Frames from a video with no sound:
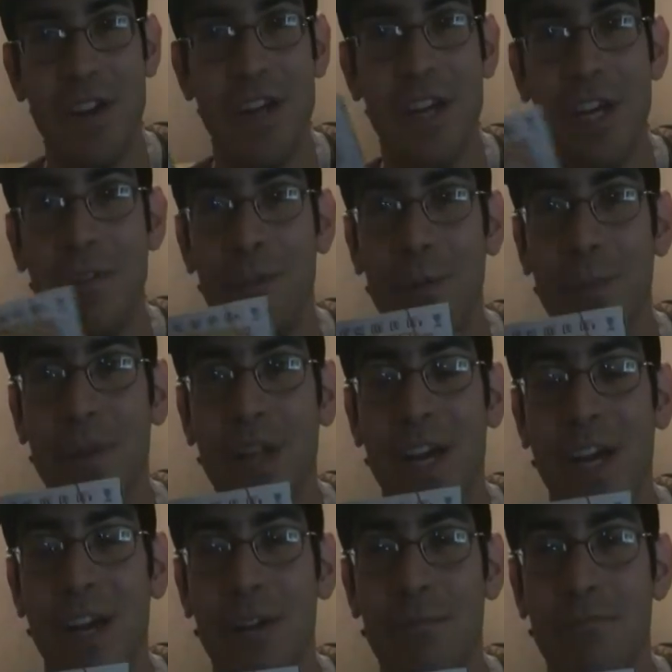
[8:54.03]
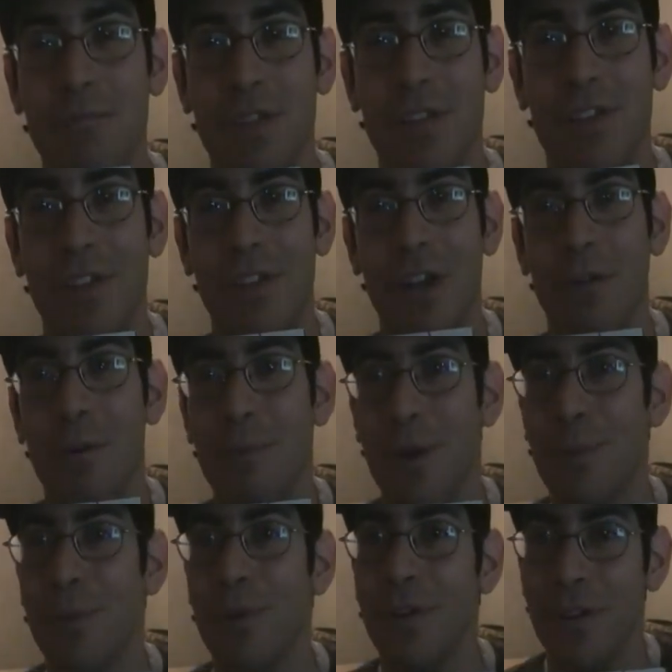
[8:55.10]
any evil plan, at least not that I
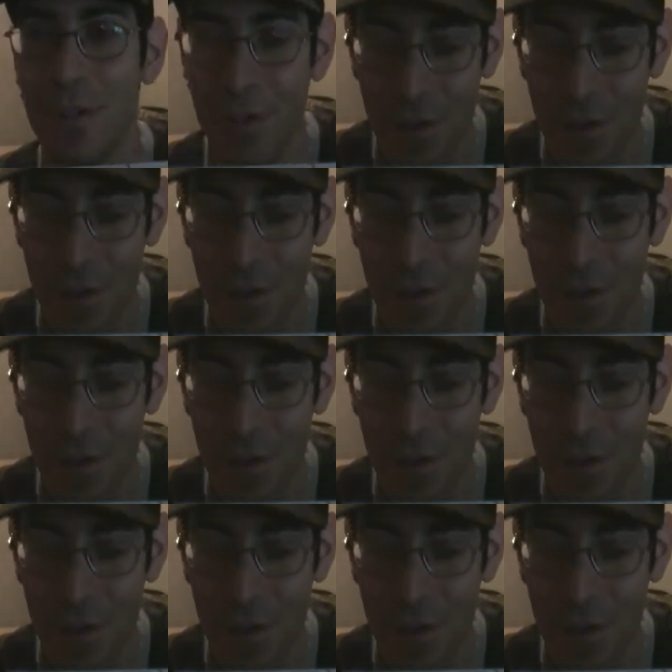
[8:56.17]
remembered.